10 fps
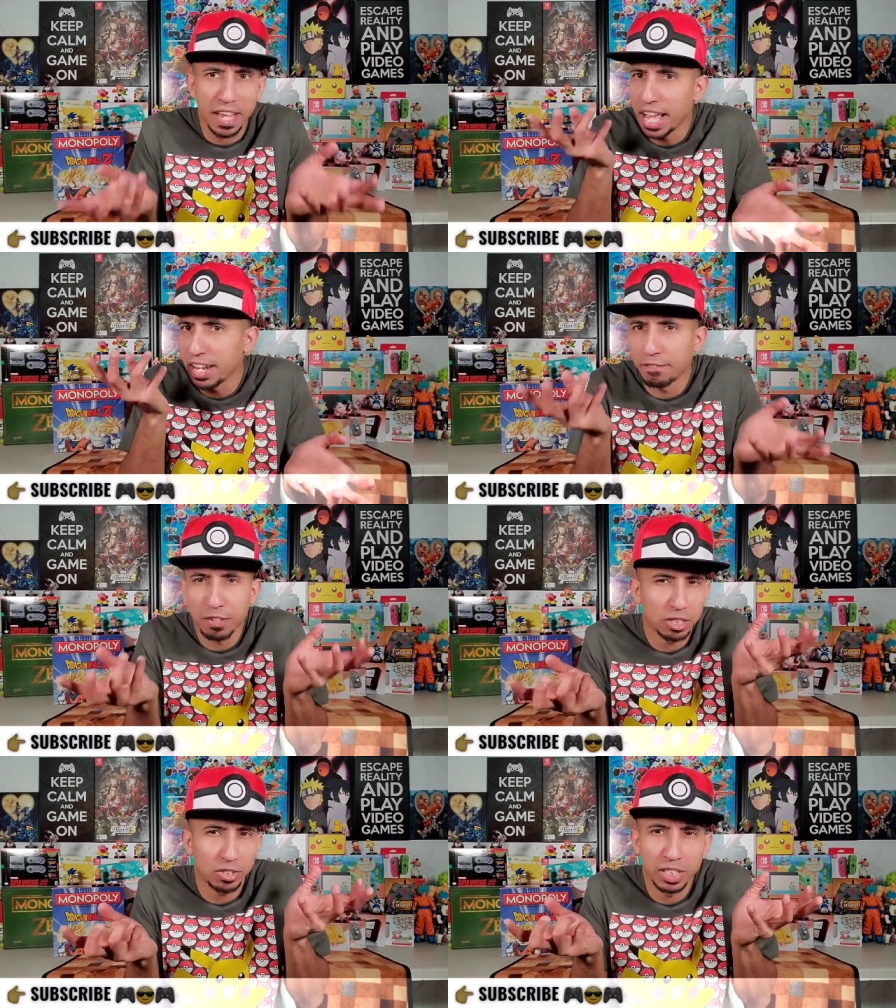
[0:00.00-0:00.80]

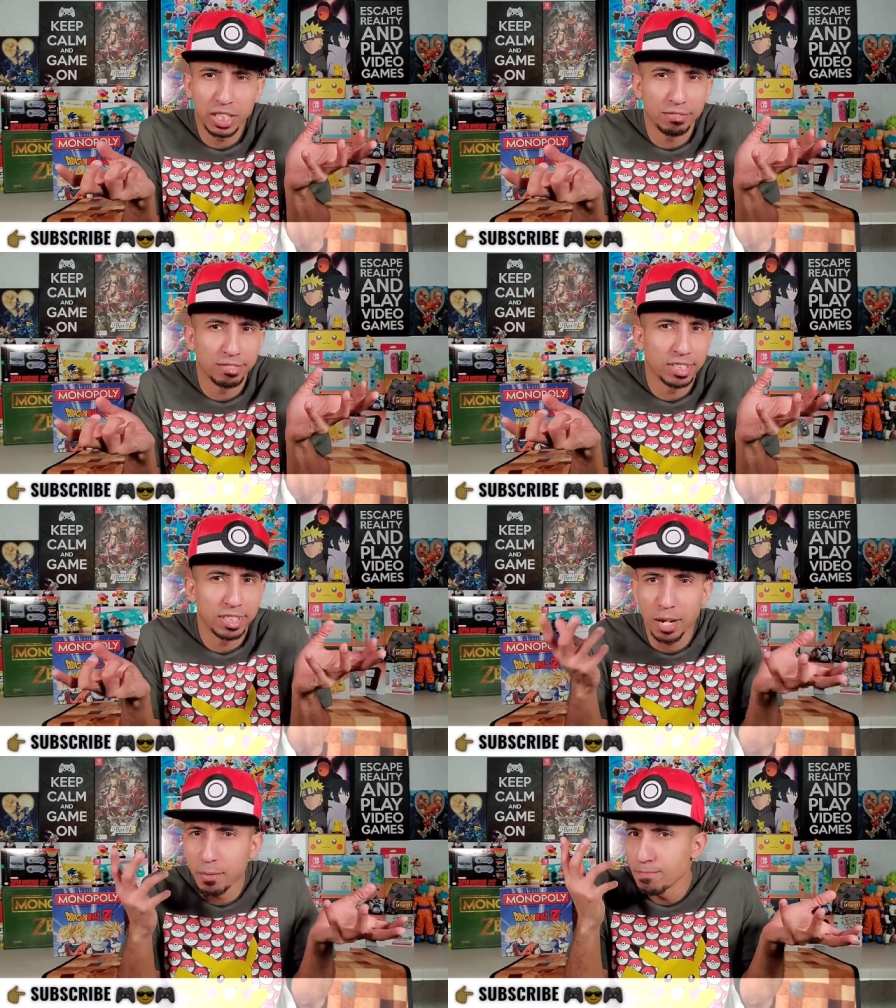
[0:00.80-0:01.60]
anniversary of
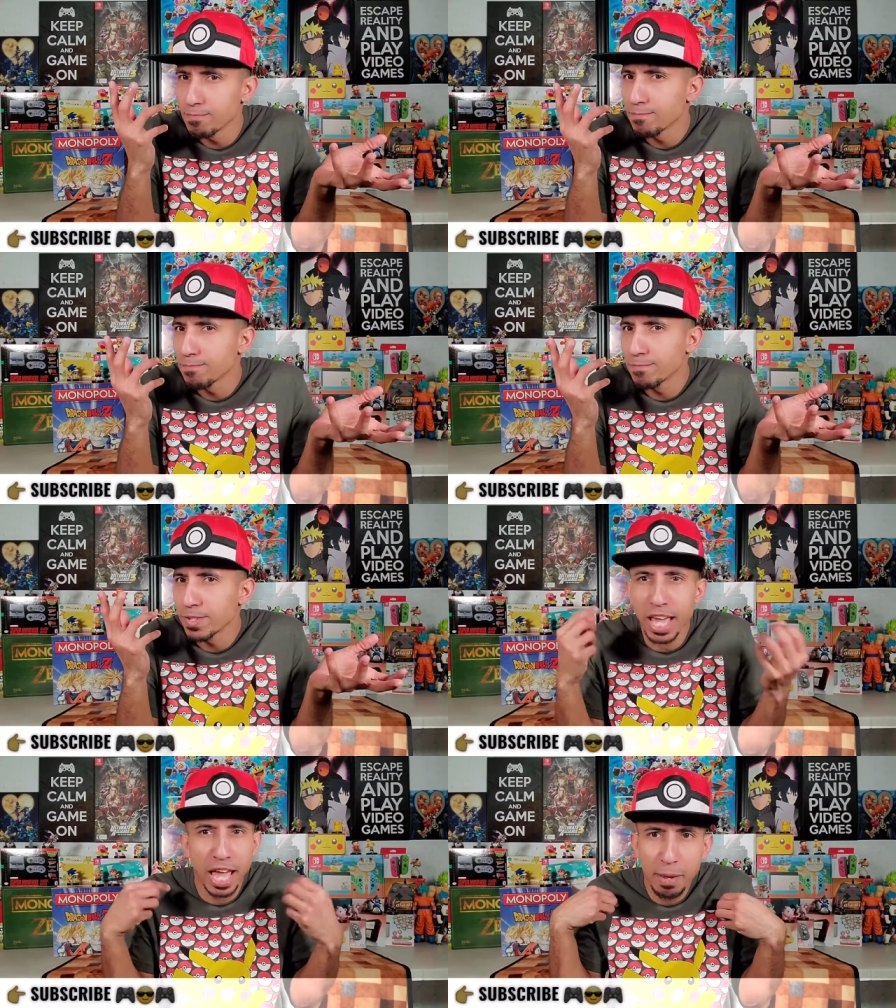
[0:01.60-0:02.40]
some
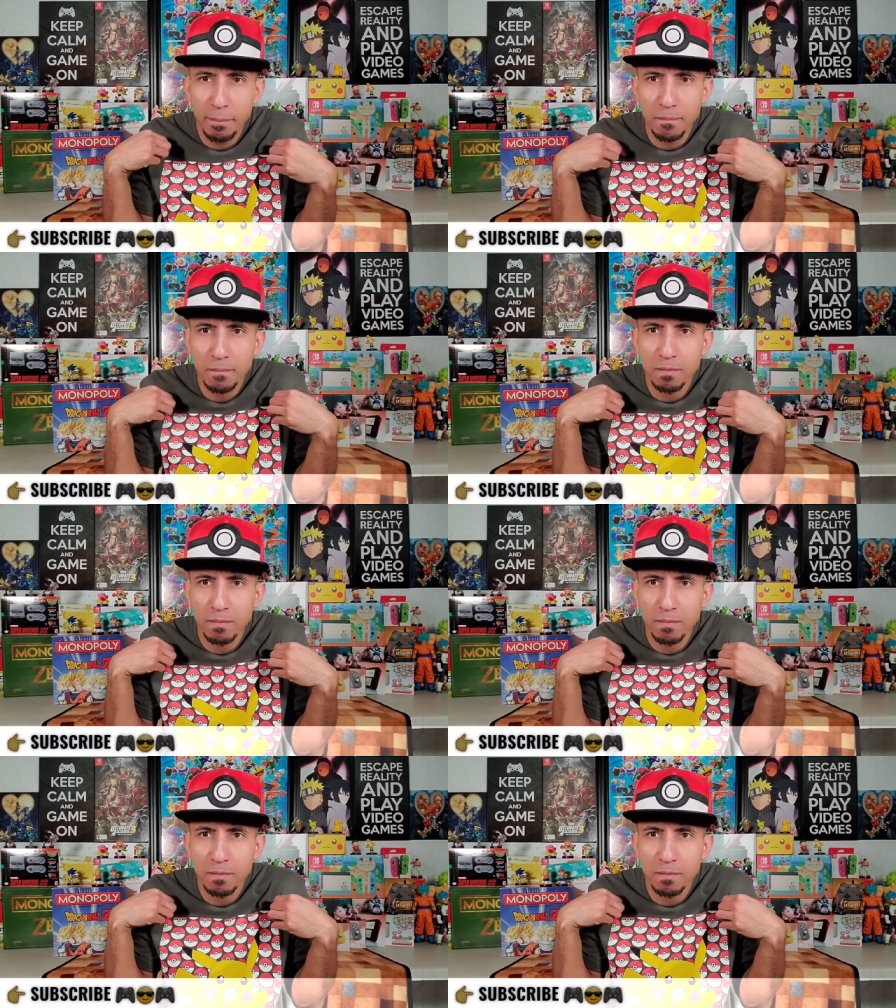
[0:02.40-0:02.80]
game,